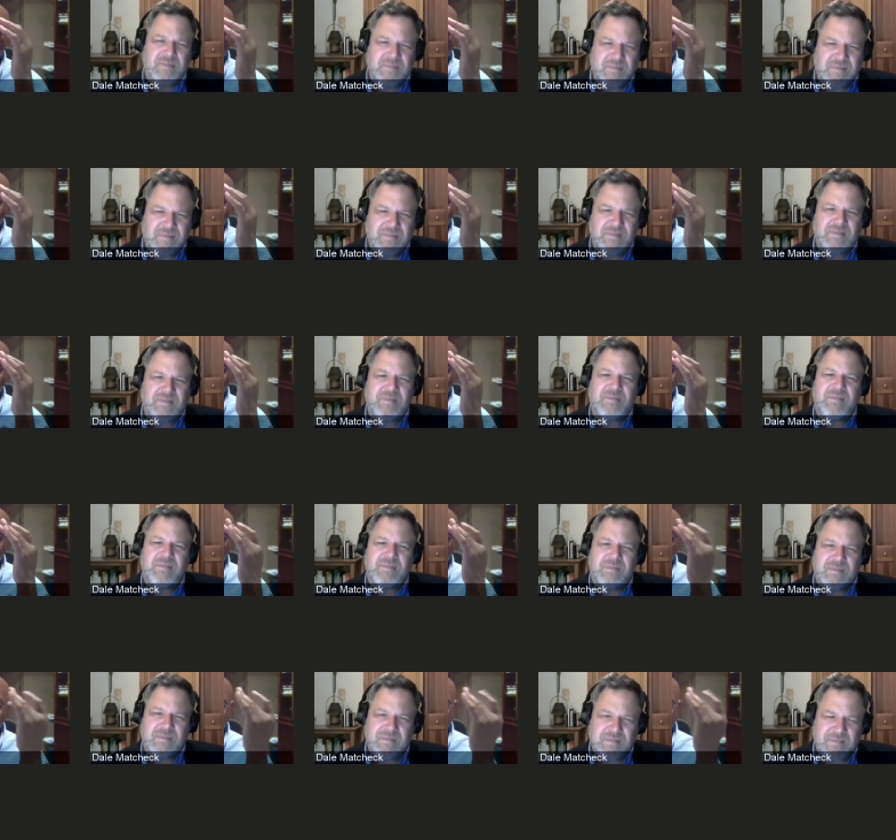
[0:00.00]
people who are
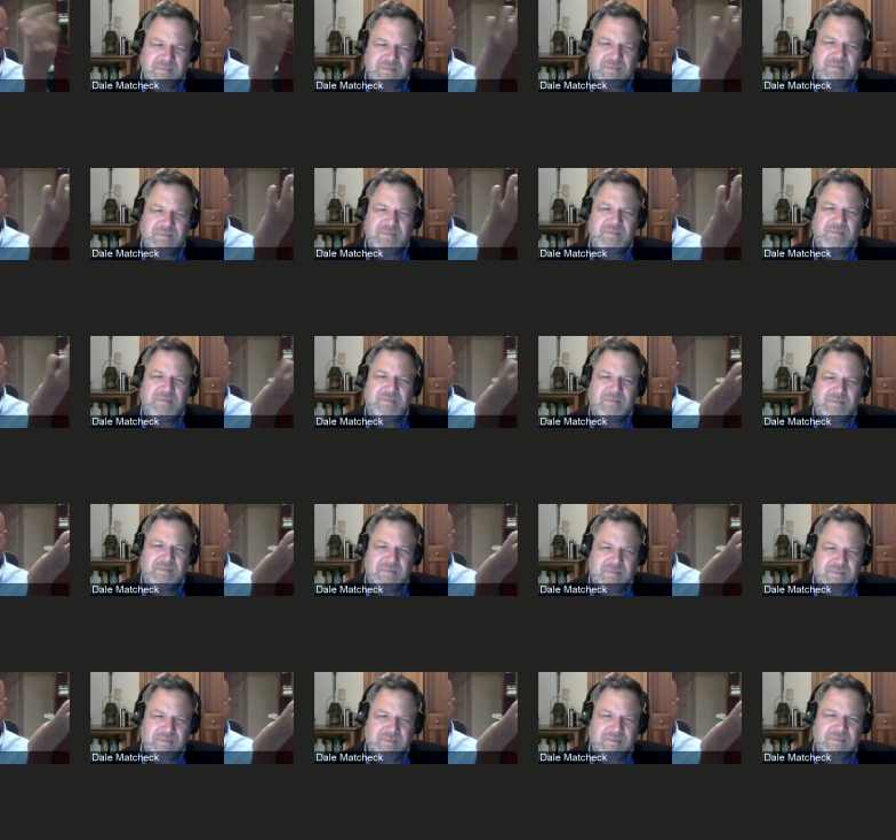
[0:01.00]
victims of crimes
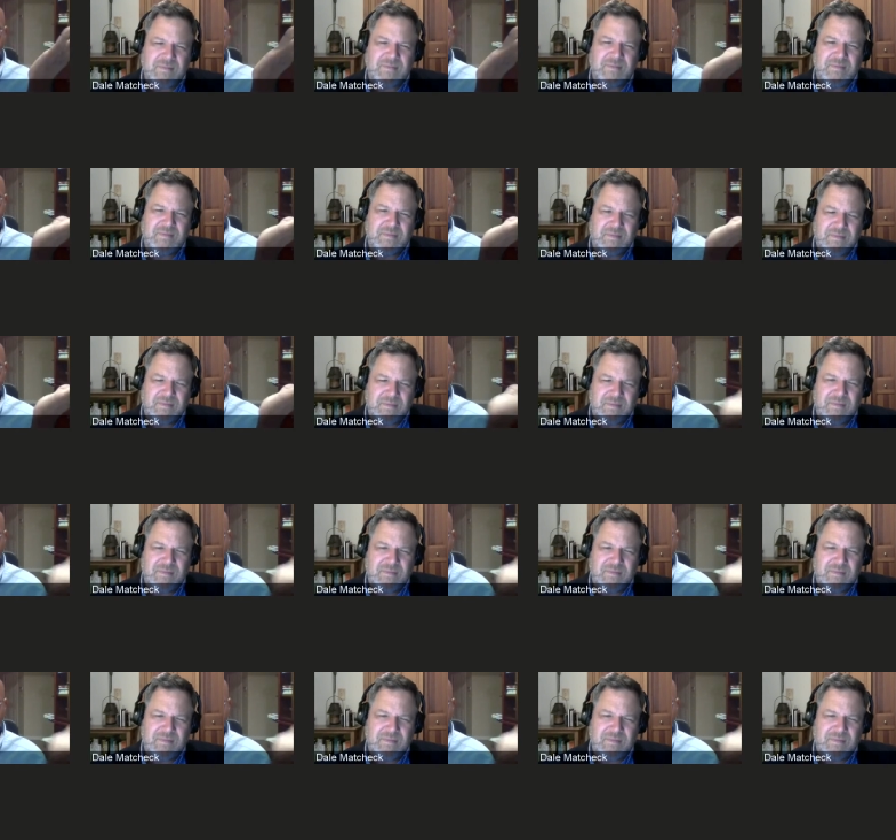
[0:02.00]
have no reason to